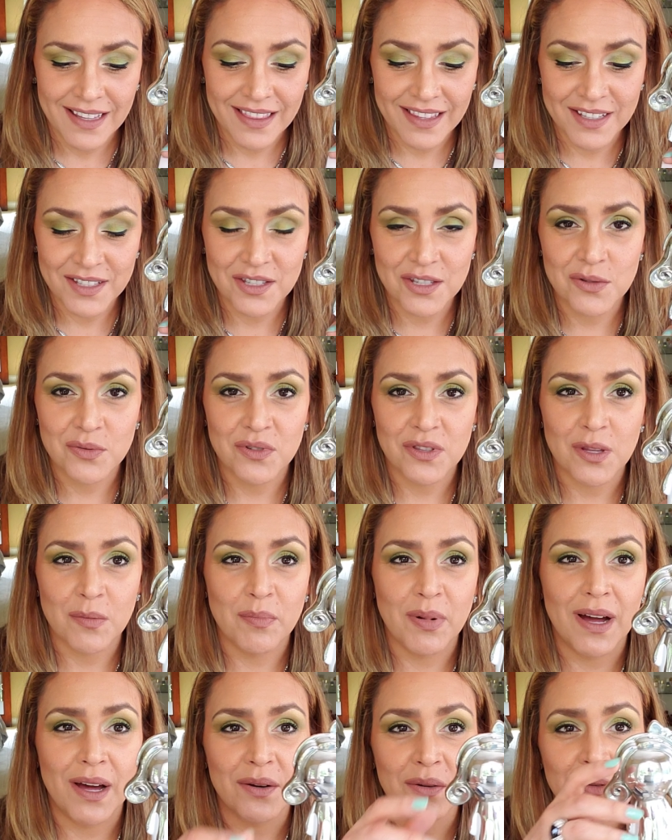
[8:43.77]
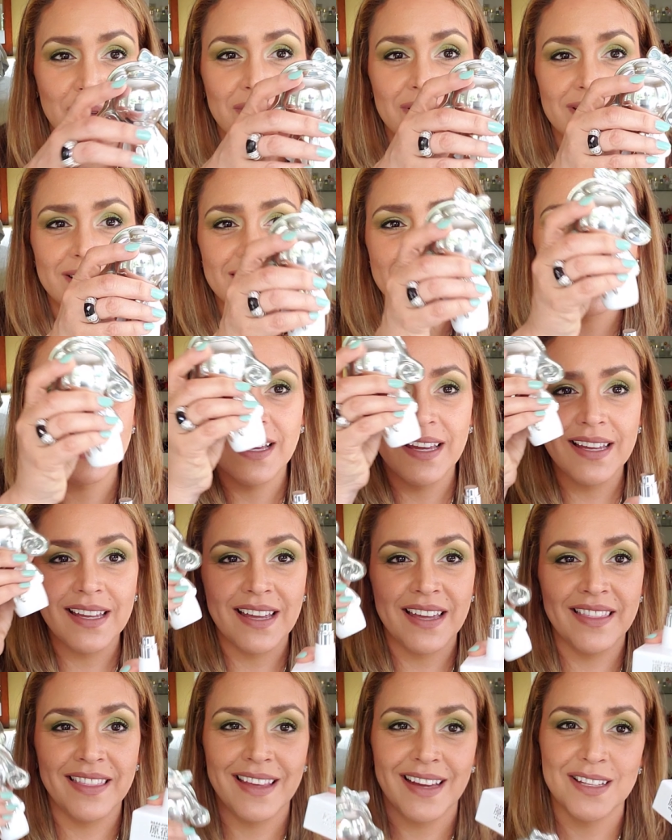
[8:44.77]
This is what the bottle looks like,
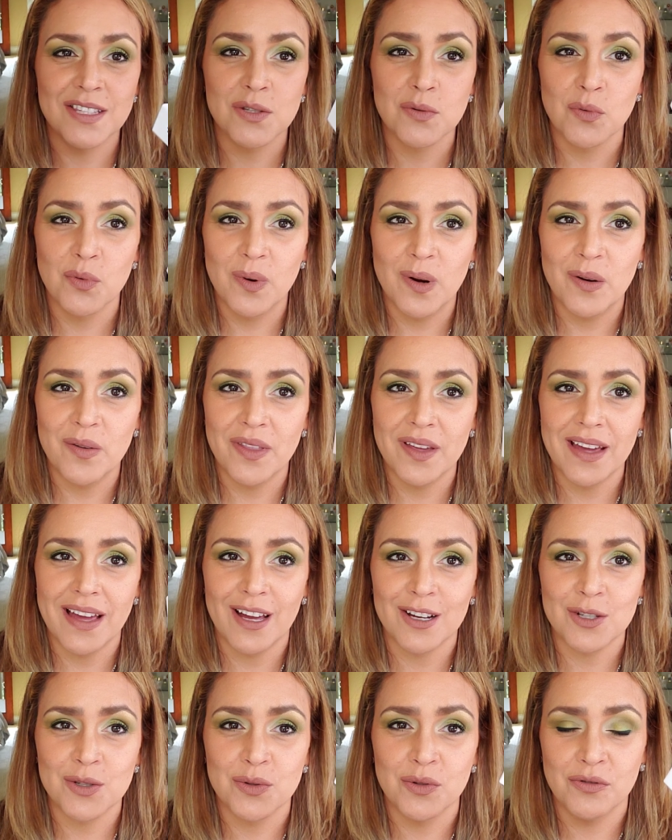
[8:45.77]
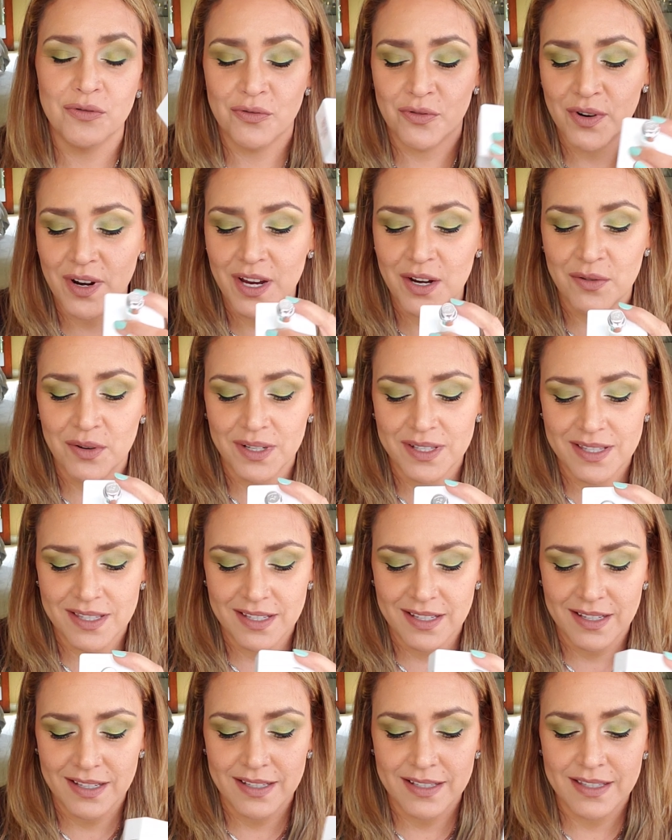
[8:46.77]
and that's where the actual fragrance
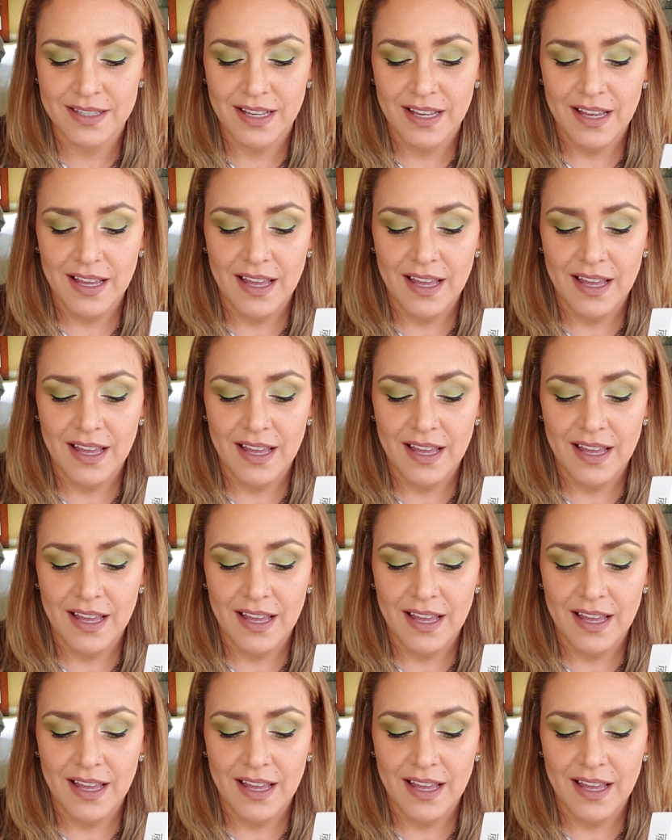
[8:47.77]
is.